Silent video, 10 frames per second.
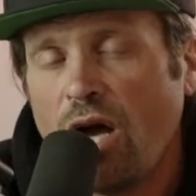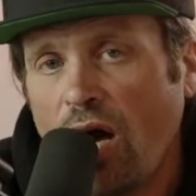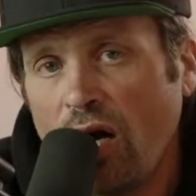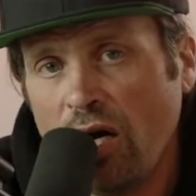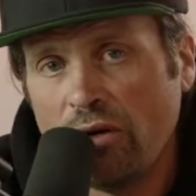
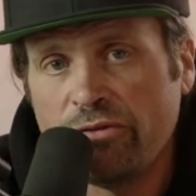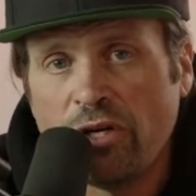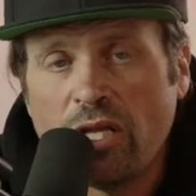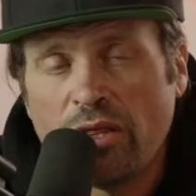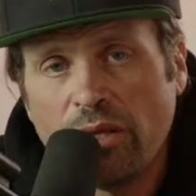of
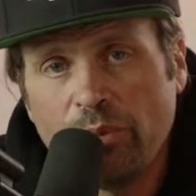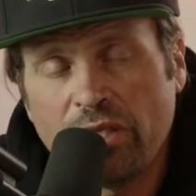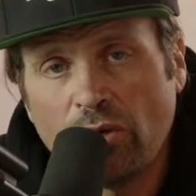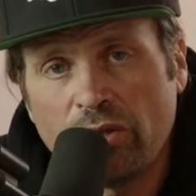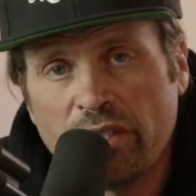the
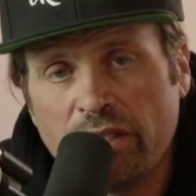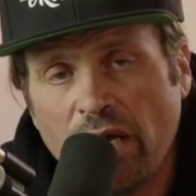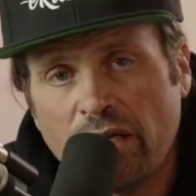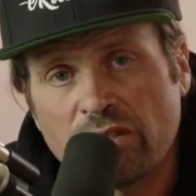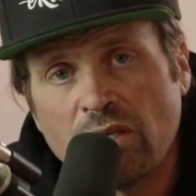Bigode
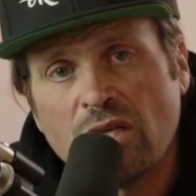ES.